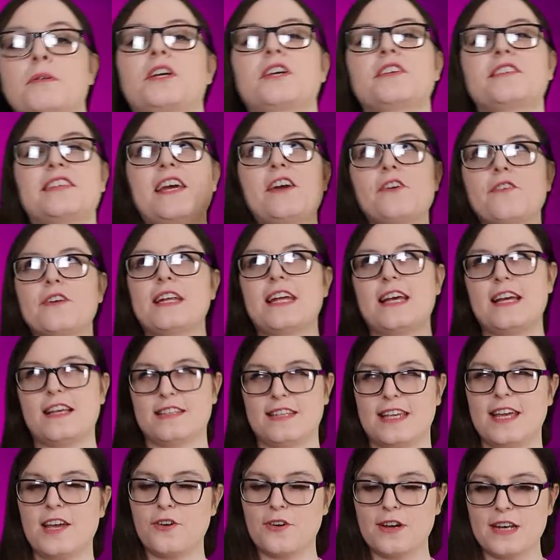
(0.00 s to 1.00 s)
Because here it
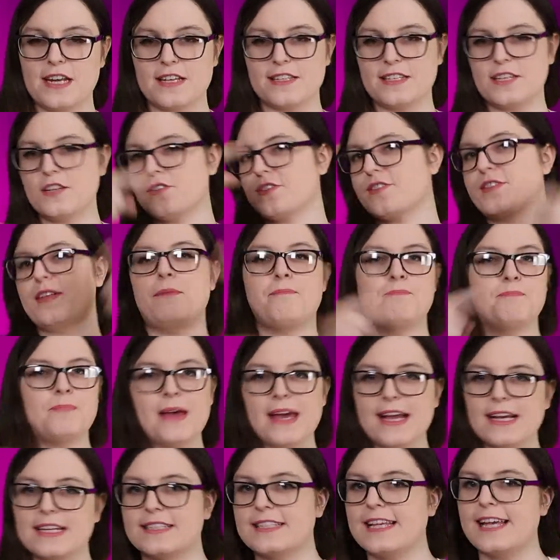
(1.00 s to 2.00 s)
is, here it is. Here's the
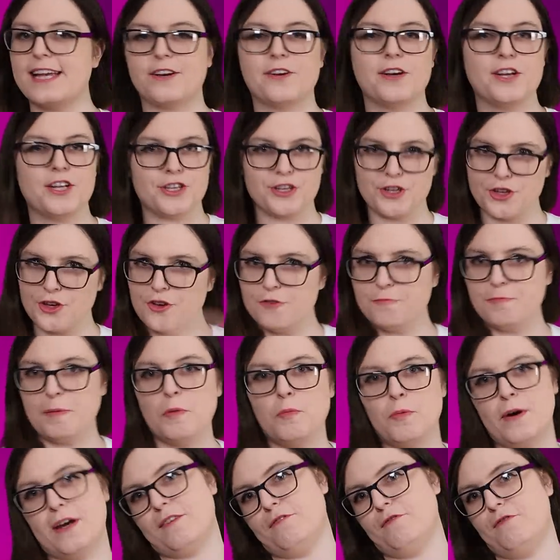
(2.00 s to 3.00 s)
big secret you've
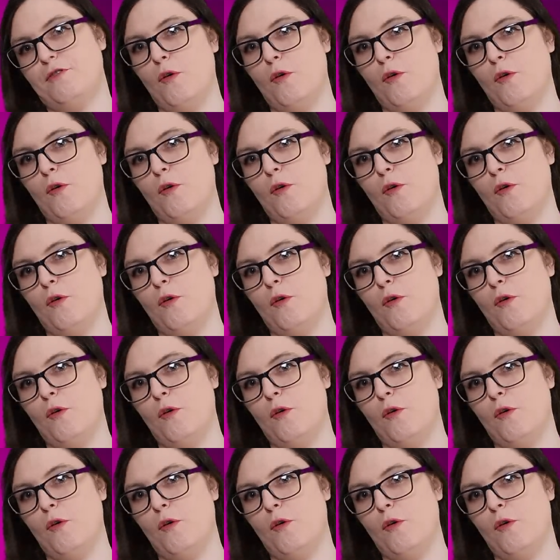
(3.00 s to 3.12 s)
been waiting